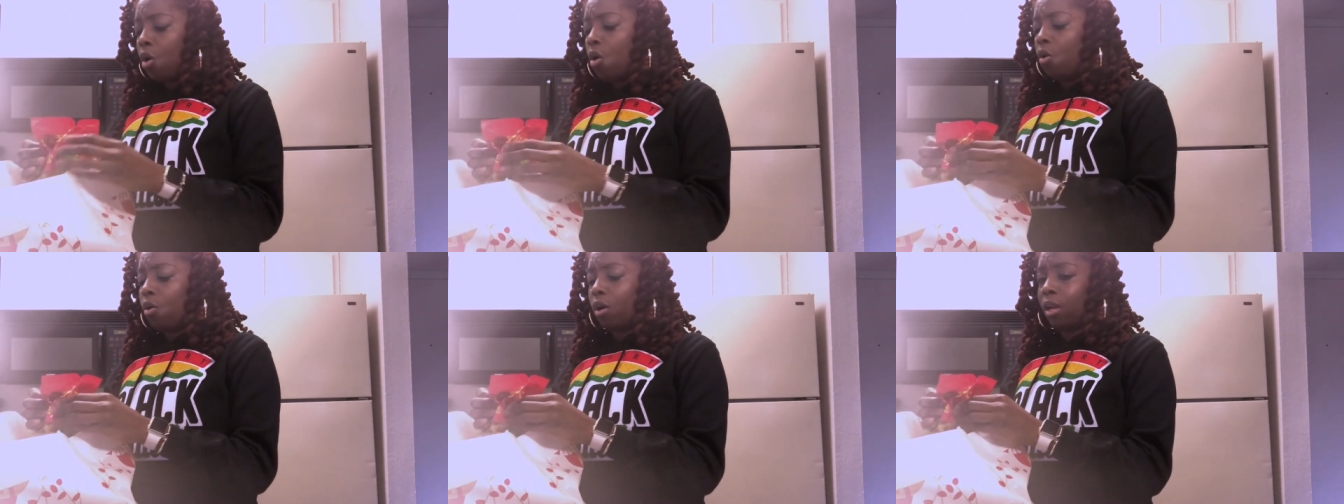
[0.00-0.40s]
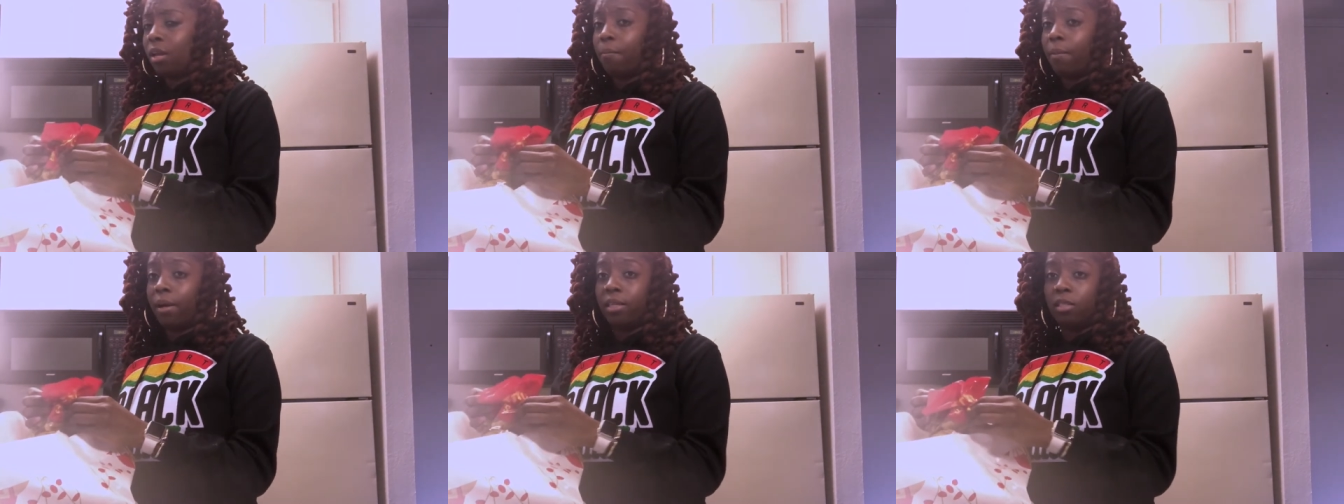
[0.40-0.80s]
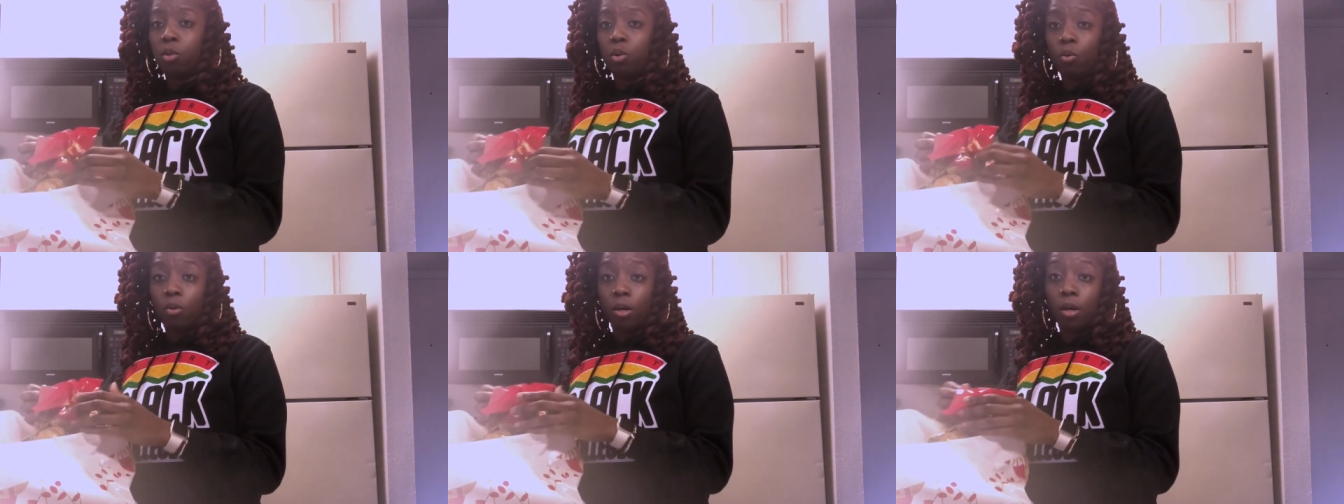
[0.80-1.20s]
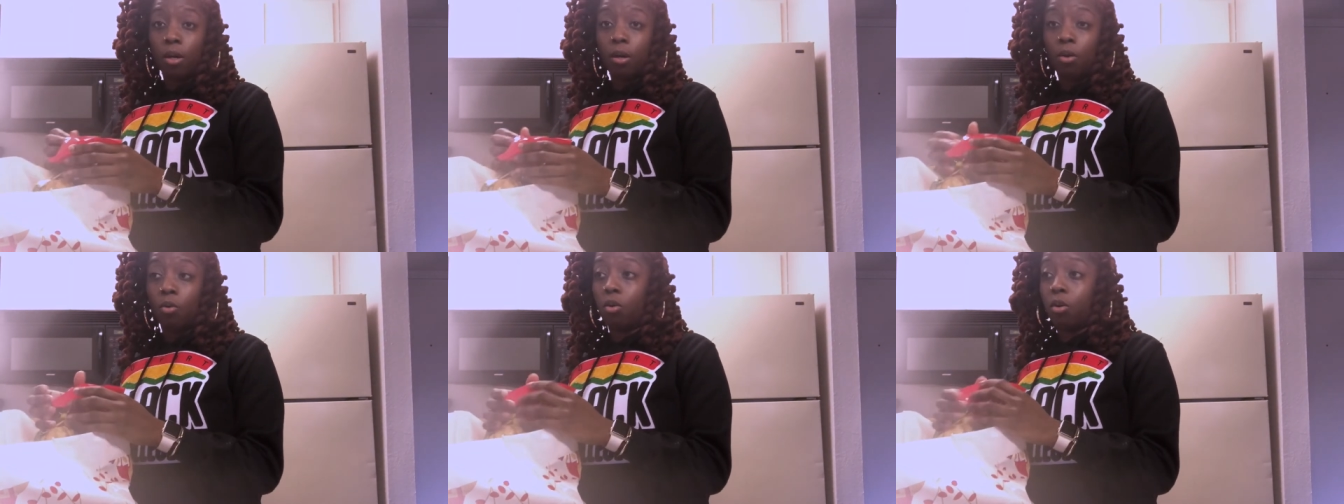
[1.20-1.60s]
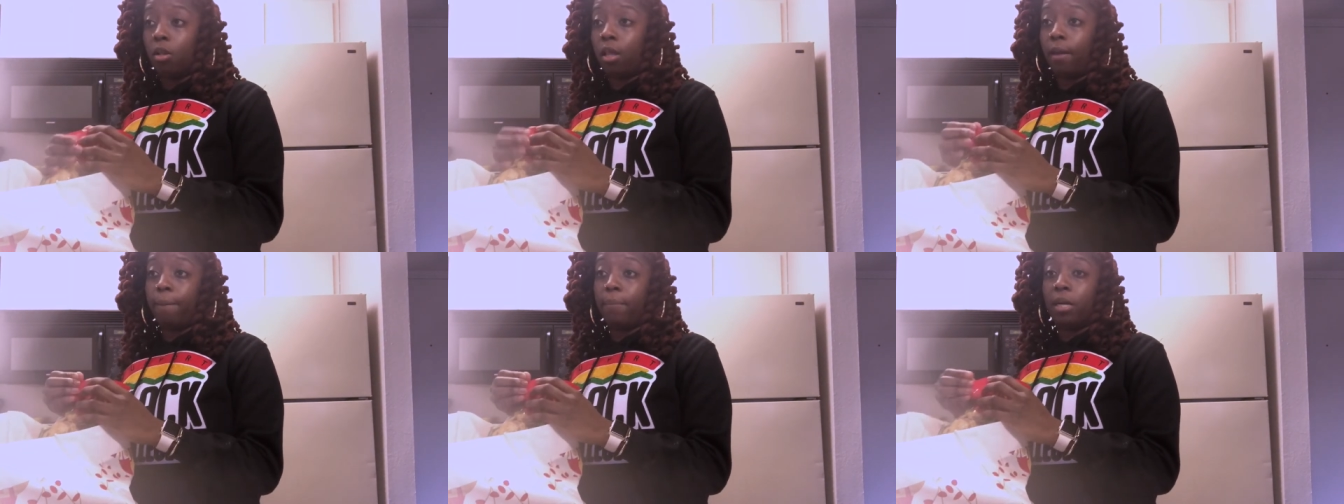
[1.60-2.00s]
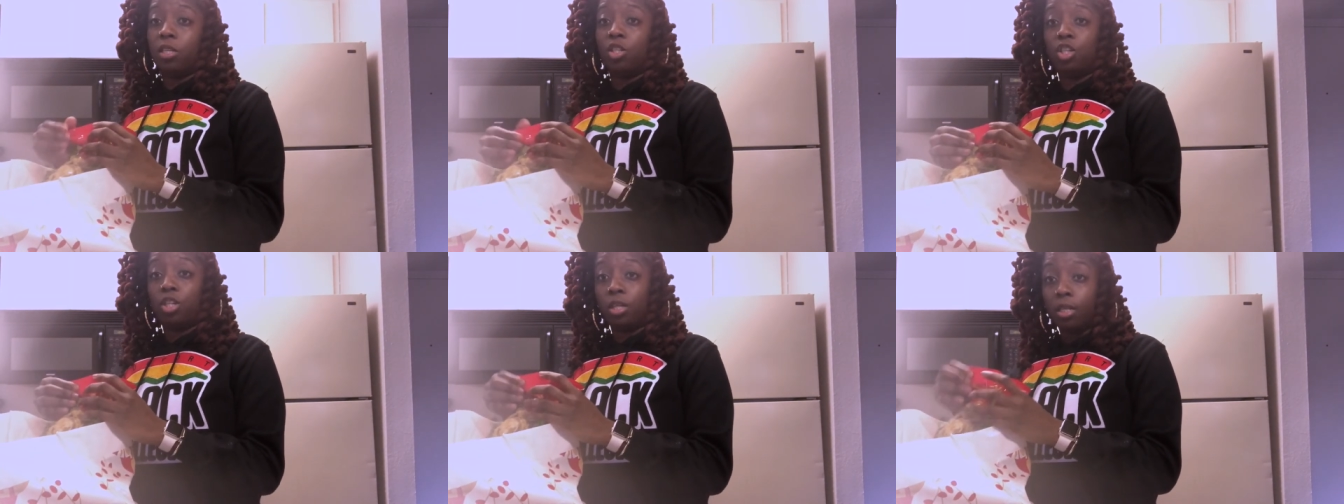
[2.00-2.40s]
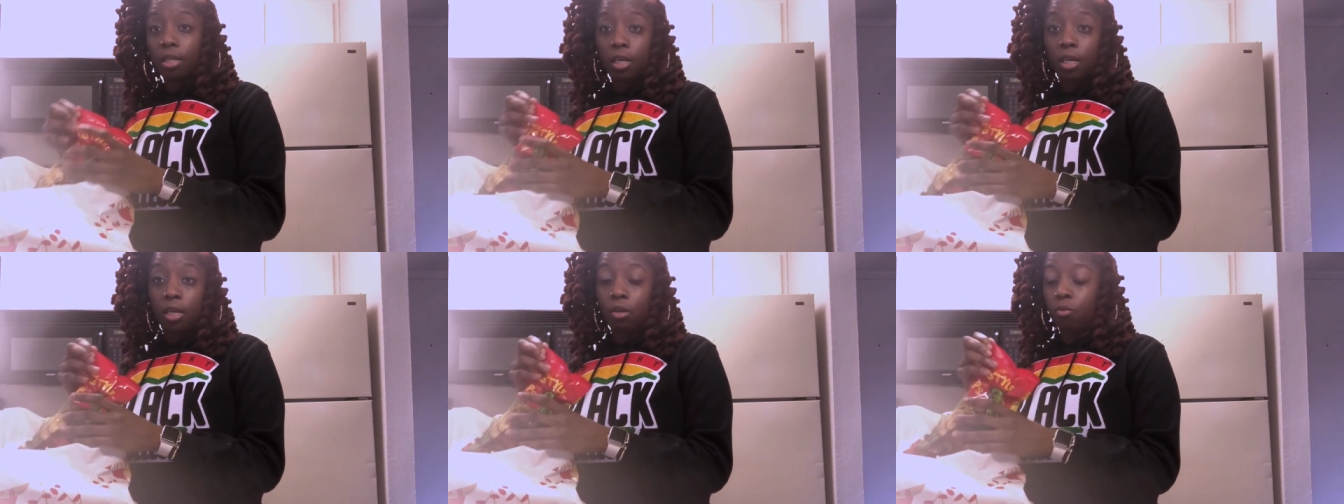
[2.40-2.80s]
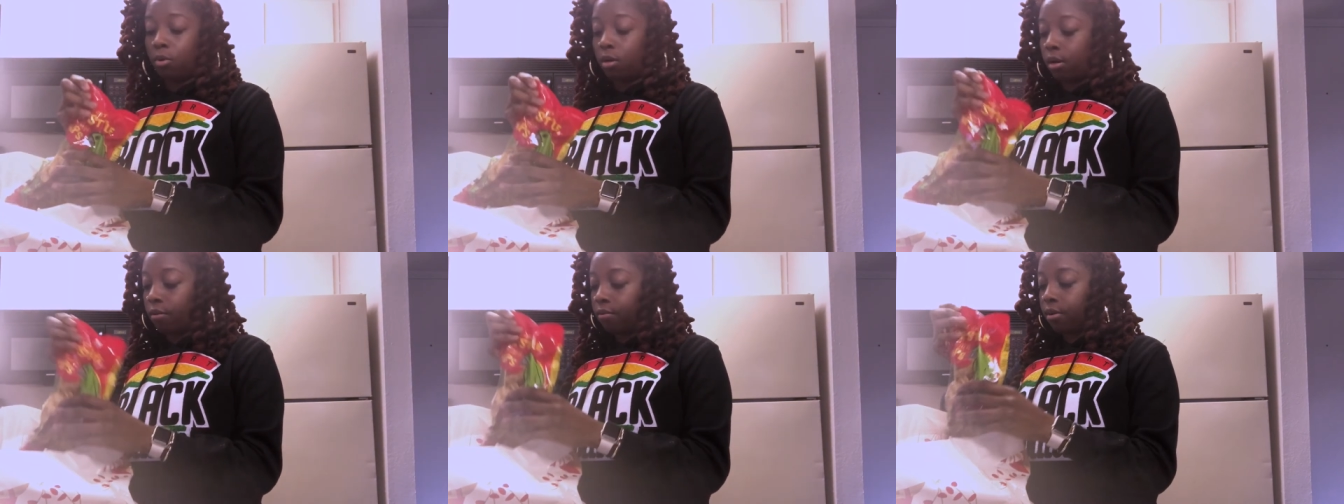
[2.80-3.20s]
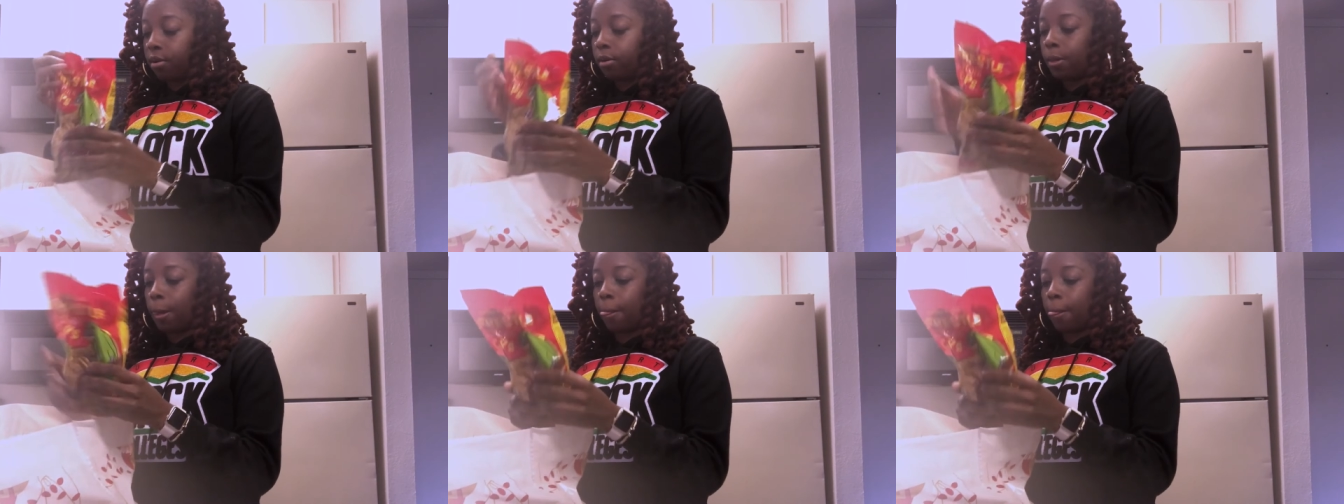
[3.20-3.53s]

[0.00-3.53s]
Or eat my tuna or like my chili, whatever.